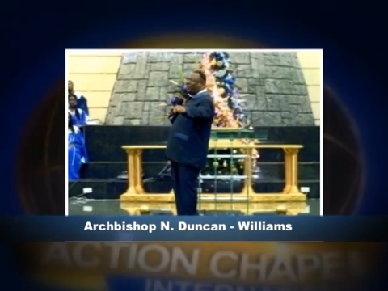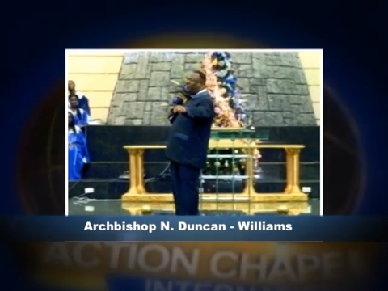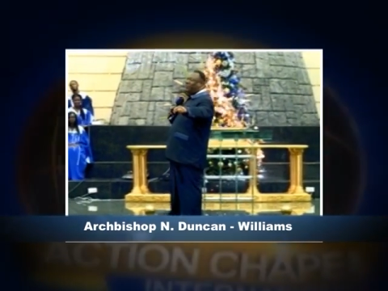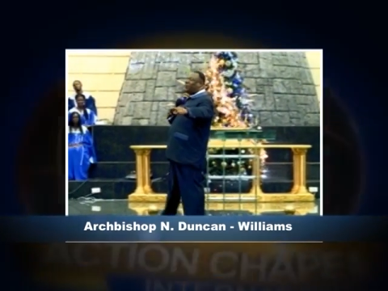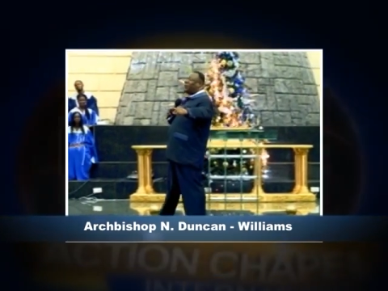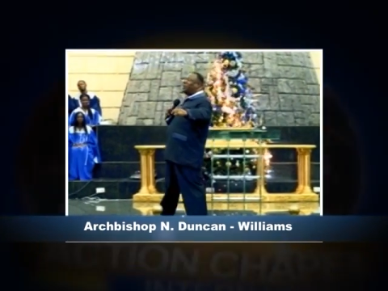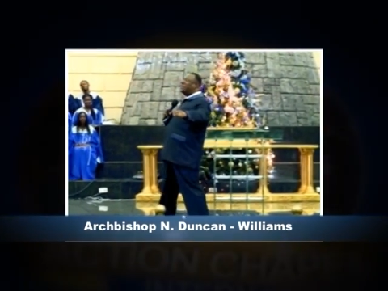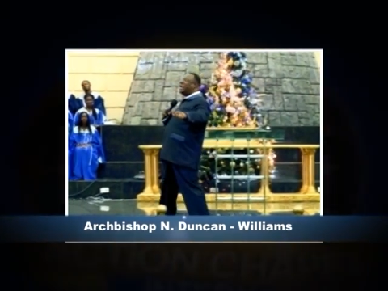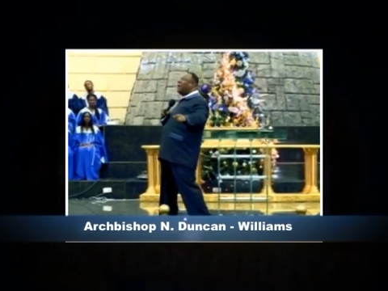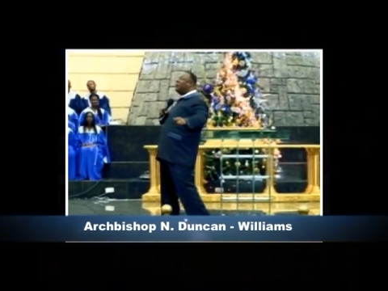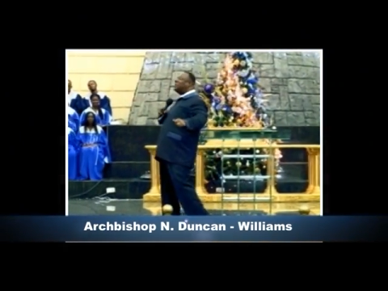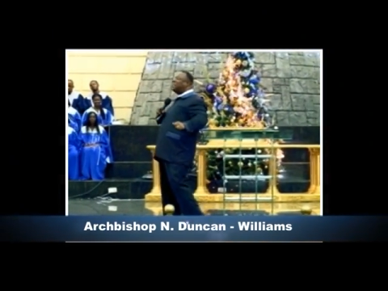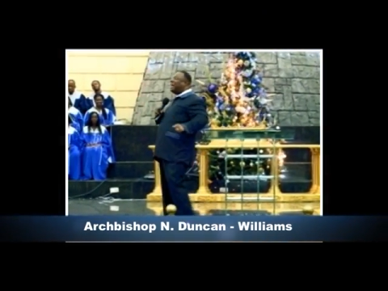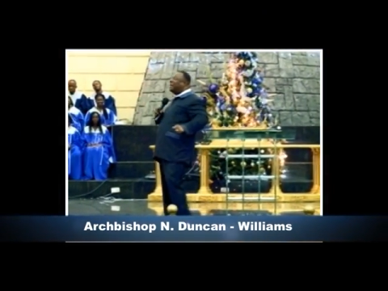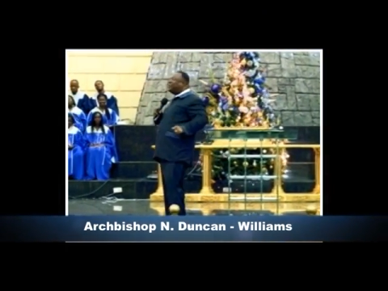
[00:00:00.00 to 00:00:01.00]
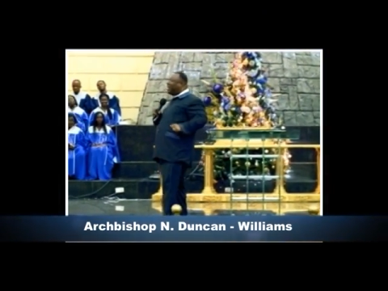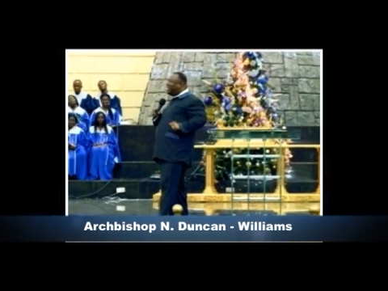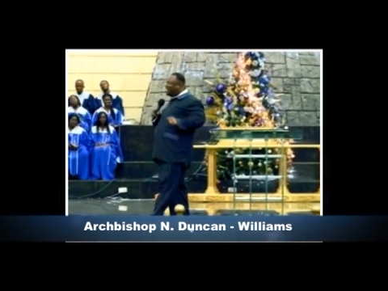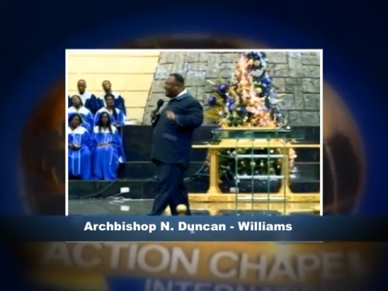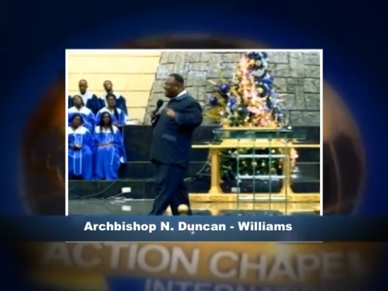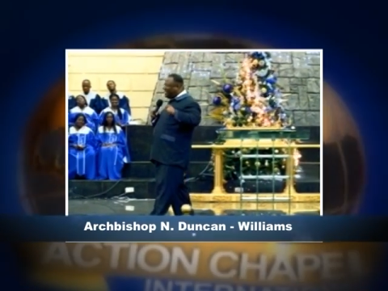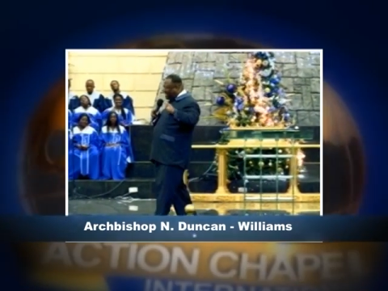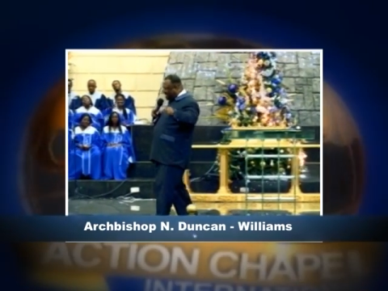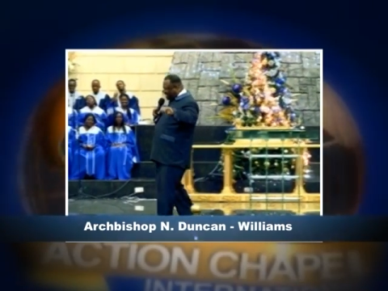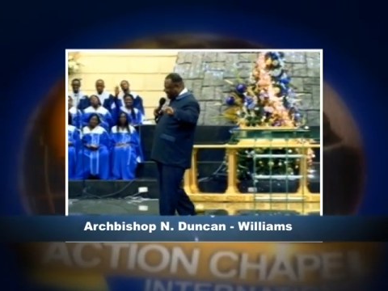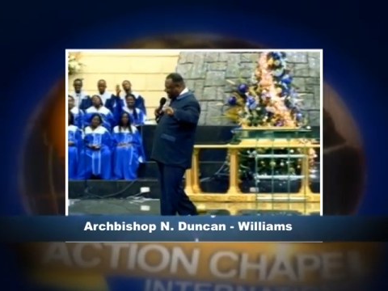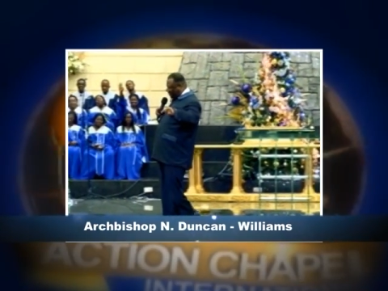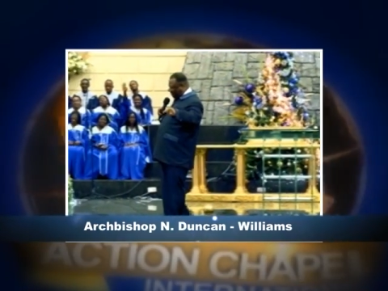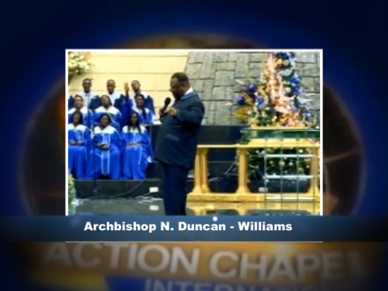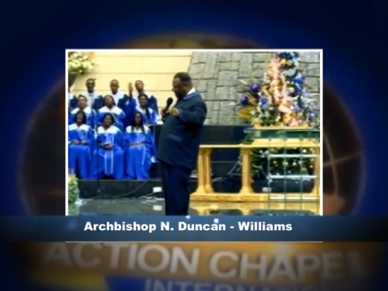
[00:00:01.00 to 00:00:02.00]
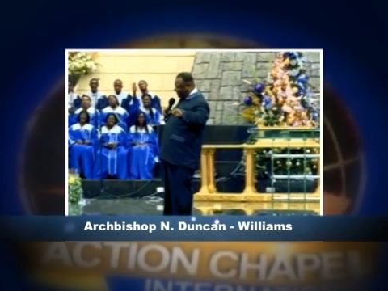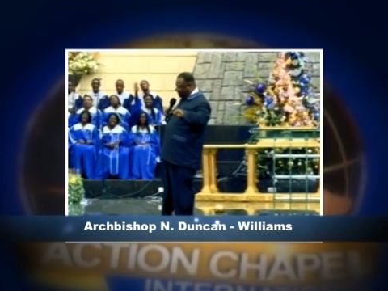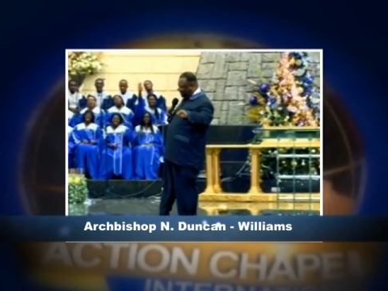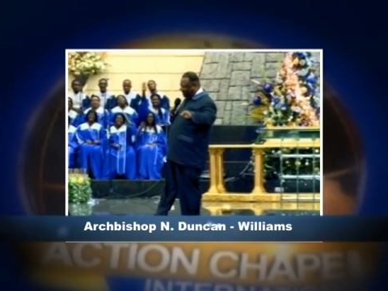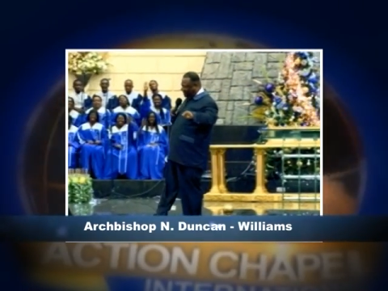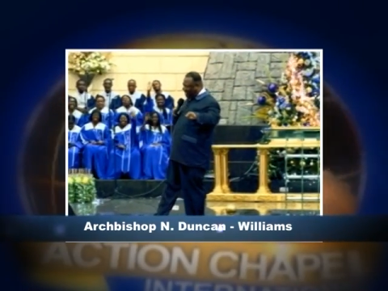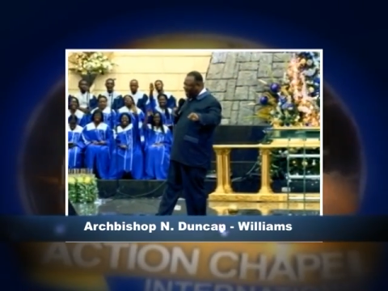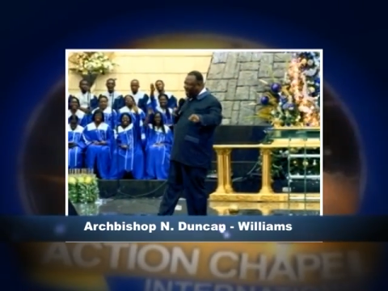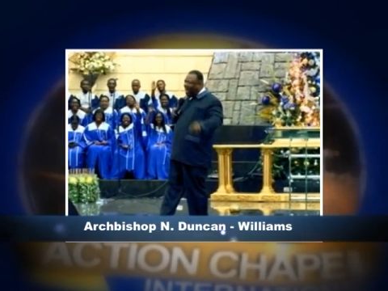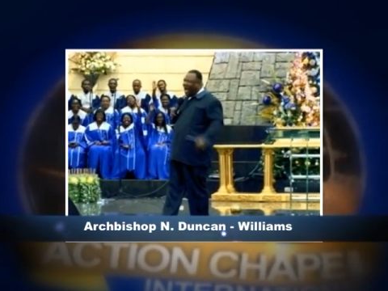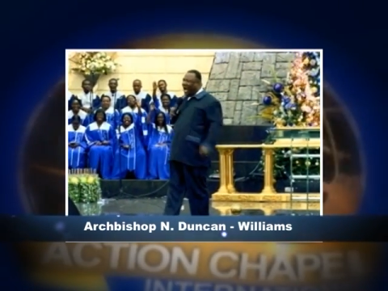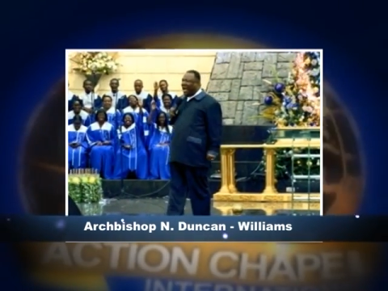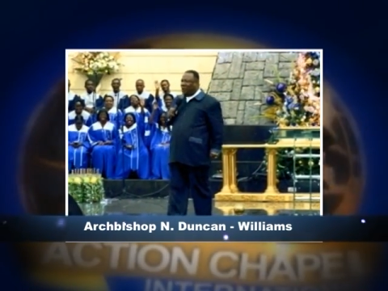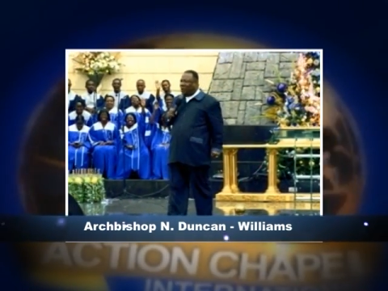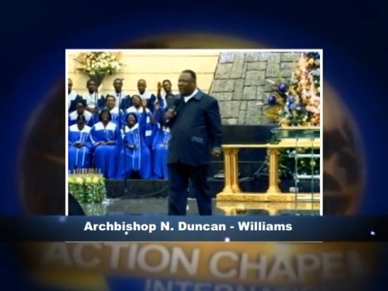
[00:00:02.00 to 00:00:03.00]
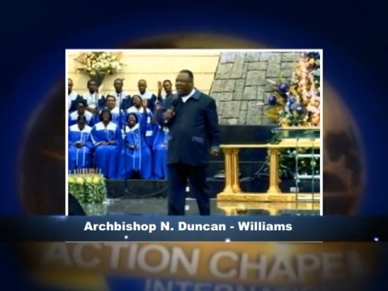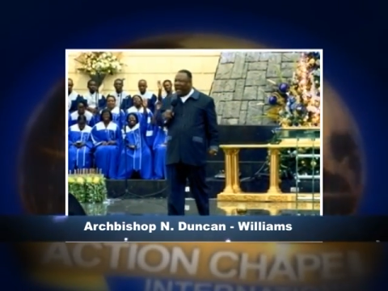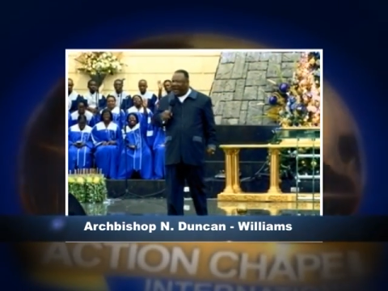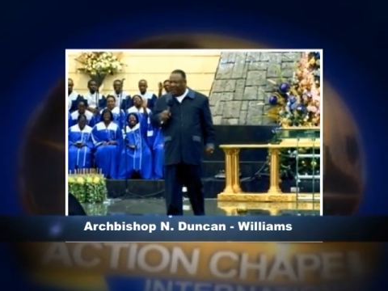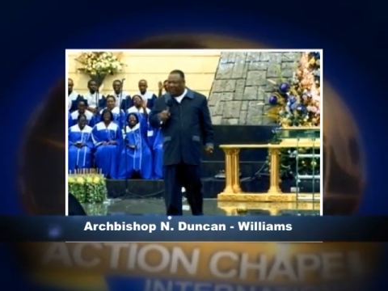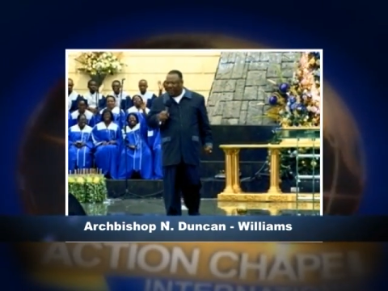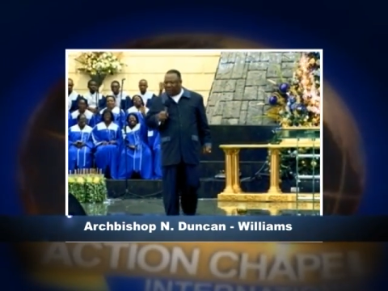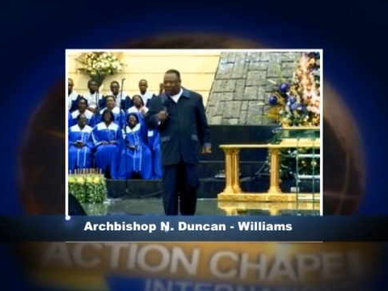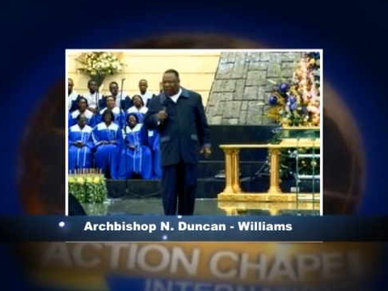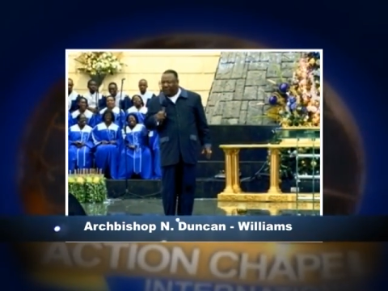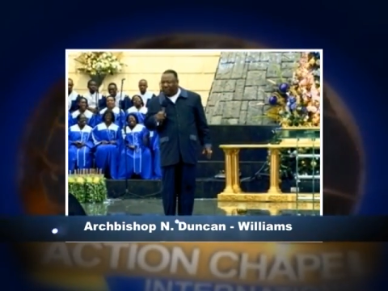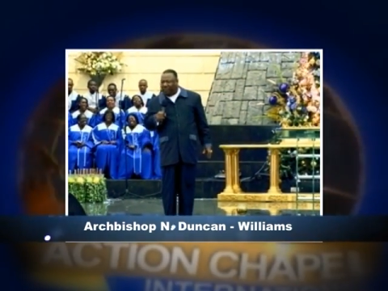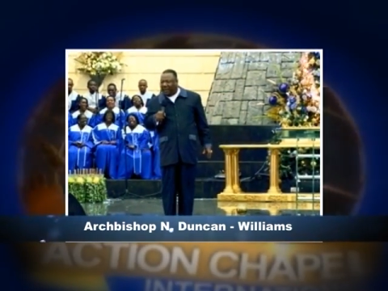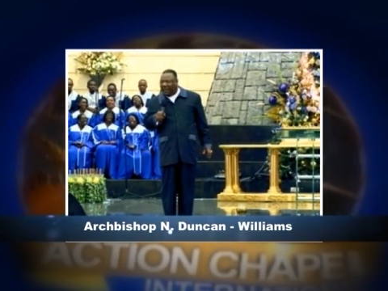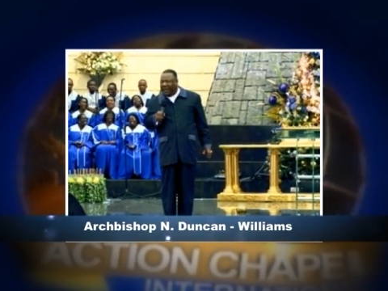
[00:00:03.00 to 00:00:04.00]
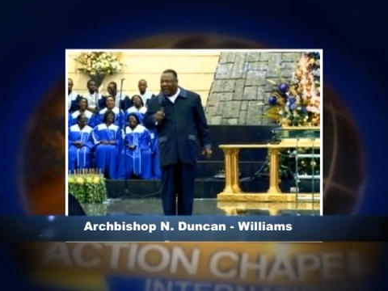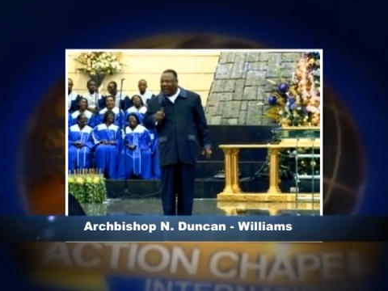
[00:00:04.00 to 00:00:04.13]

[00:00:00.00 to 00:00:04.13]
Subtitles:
Nobody's mouth can be seen.